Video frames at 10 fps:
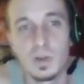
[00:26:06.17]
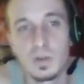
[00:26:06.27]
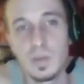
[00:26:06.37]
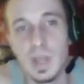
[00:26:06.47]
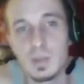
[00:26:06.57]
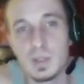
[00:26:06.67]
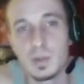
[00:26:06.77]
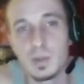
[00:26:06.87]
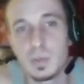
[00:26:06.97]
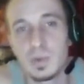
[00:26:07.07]
From the
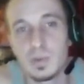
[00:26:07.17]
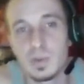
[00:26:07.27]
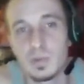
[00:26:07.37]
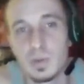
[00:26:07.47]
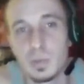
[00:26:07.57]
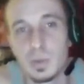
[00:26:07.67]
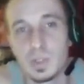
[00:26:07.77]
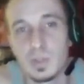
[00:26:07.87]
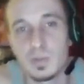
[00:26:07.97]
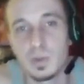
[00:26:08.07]
absolute
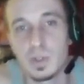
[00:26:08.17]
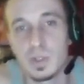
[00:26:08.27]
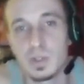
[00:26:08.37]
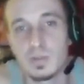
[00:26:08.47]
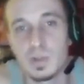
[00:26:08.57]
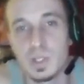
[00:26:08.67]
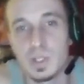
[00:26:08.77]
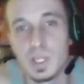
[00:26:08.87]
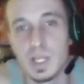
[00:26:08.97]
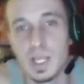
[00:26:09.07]
viewpoints, of course, the universe
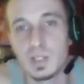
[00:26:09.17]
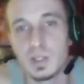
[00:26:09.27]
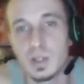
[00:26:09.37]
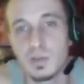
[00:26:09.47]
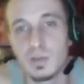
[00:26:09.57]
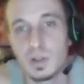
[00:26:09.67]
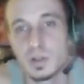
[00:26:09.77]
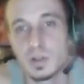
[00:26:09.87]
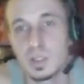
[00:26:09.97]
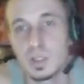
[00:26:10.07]
is in nature of an
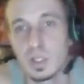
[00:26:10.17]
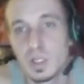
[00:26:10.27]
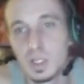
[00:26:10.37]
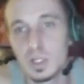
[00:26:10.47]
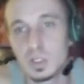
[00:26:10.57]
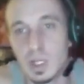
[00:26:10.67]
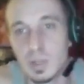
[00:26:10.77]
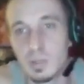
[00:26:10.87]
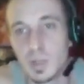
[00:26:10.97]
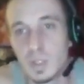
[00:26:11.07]
illusion, a
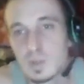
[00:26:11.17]
dream,